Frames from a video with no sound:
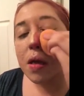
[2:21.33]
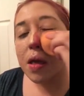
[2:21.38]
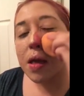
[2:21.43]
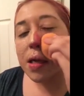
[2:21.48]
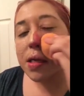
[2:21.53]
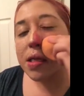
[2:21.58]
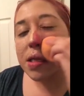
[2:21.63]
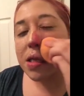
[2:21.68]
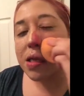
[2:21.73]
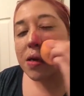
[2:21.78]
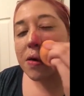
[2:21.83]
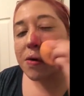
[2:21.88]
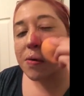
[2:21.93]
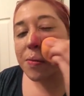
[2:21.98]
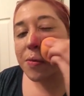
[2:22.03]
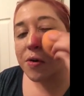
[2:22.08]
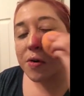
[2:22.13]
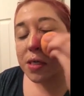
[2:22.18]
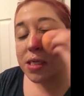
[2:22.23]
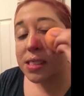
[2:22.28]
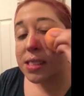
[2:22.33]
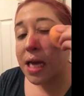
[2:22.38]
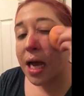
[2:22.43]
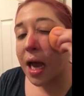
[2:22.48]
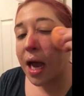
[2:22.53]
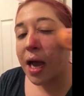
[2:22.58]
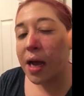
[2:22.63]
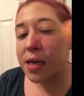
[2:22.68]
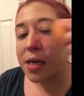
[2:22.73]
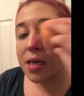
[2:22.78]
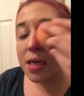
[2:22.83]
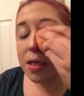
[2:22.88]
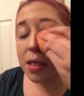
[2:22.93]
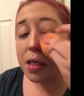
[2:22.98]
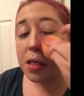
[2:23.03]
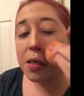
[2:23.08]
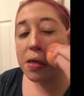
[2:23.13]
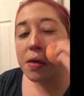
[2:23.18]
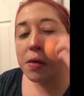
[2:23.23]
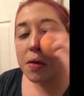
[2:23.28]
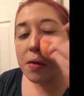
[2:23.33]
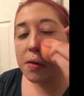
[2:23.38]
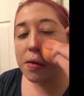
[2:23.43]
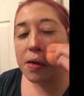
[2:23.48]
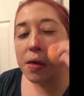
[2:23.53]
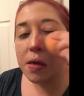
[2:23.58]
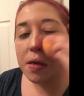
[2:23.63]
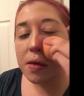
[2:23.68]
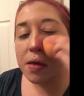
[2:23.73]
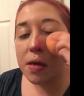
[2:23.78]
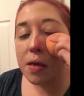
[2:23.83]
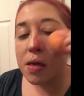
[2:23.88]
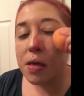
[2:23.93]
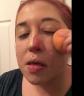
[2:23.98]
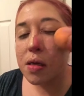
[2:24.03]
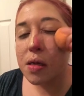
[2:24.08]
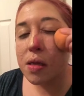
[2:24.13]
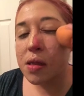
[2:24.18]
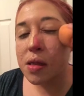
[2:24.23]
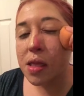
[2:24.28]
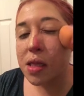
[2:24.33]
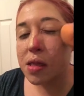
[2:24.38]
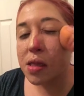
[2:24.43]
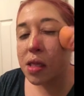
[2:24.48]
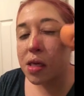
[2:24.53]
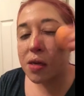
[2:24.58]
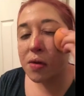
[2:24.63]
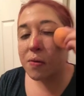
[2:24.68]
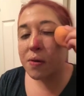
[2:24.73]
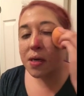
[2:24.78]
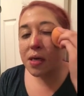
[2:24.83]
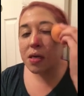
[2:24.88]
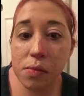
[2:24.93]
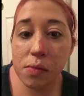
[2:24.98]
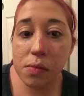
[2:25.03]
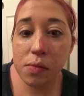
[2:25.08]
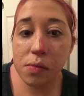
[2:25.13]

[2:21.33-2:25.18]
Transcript: It's a little more tacky than liquid.